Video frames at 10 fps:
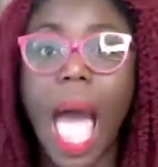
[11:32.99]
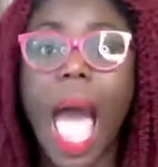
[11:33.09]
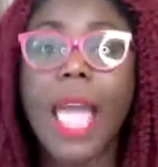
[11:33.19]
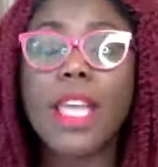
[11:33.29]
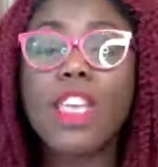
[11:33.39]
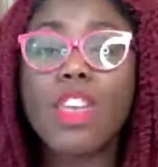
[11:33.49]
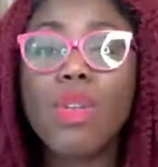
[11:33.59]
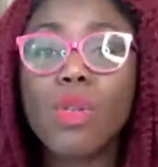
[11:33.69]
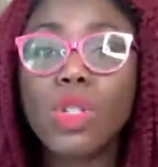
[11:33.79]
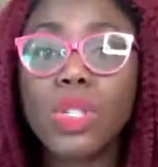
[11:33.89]
I
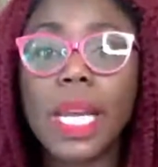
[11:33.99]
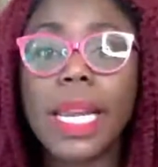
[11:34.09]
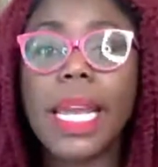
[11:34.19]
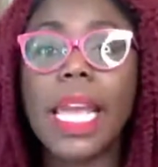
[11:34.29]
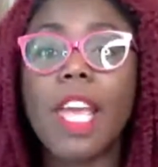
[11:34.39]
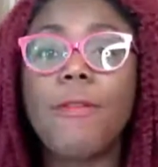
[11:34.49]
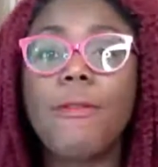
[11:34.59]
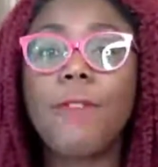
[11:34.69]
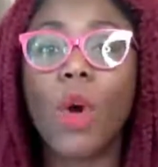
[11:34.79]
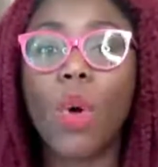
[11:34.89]
usually
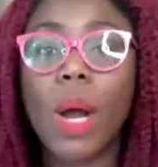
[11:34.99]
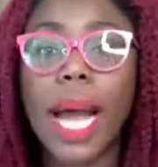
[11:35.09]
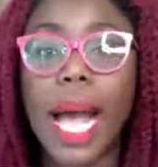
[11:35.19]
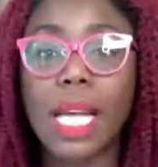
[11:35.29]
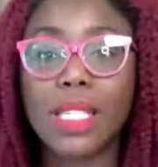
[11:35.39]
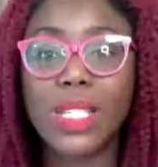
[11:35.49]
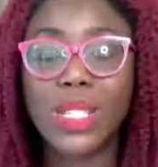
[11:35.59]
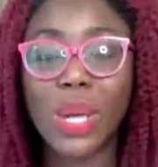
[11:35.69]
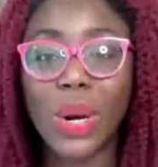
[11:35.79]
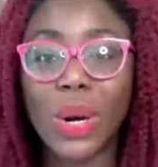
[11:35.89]
evoke a
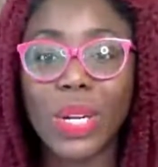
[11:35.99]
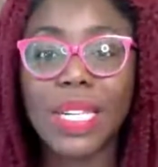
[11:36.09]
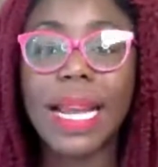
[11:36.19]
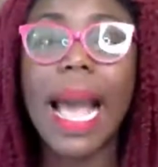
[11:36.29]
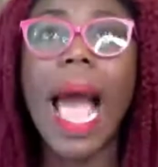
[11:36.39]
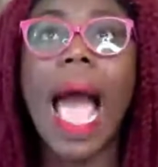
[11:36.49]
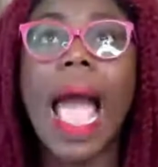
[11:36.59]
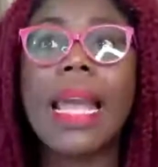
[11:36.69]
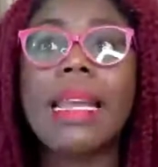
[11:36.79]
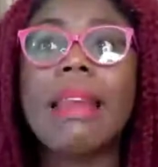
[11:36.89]
certain
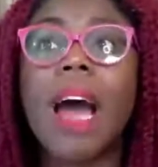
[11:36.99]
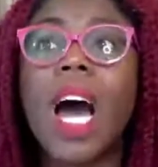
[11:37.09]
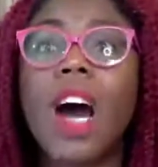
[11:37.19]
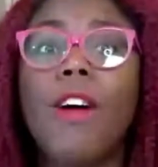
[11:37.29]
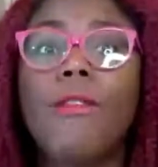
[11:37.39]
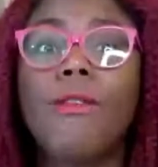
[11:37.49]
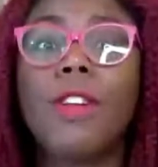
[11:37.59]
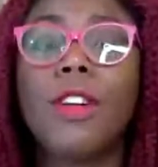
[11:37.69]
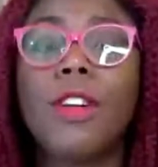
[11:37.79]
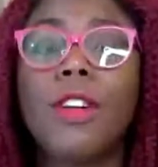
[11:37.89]
kind of
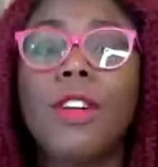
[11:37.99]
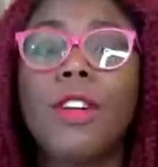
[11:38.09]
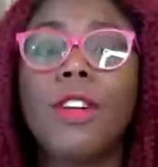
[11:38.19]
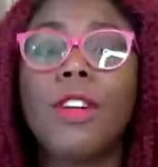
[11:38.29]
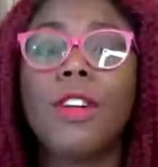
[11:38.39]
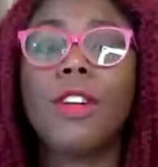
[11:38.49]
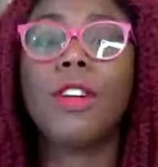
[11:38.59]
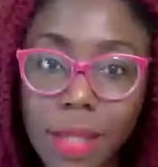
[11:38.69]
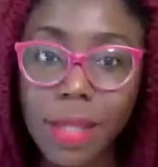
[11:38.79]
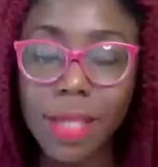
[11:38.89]

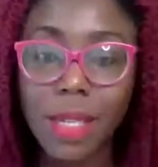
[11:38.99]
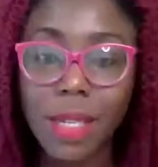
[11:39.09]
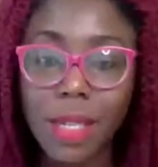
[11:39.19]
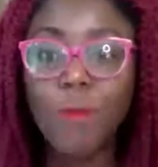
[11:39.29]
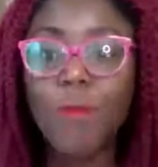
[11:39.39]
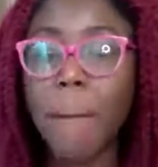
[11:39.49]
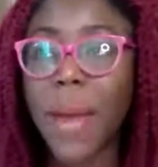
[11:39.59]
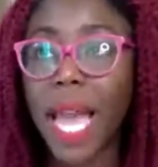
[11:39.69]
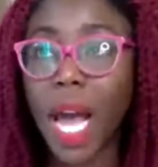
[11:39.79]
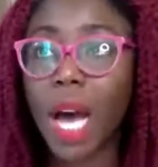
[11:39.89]
response from
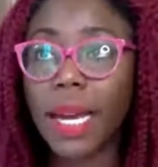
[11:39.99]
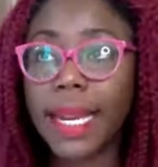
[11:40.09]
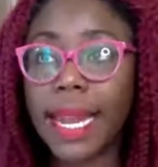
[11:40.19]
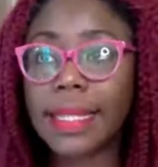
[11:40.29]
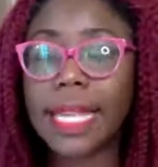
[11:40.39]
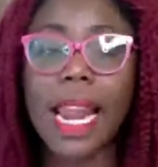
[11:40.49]
my audience.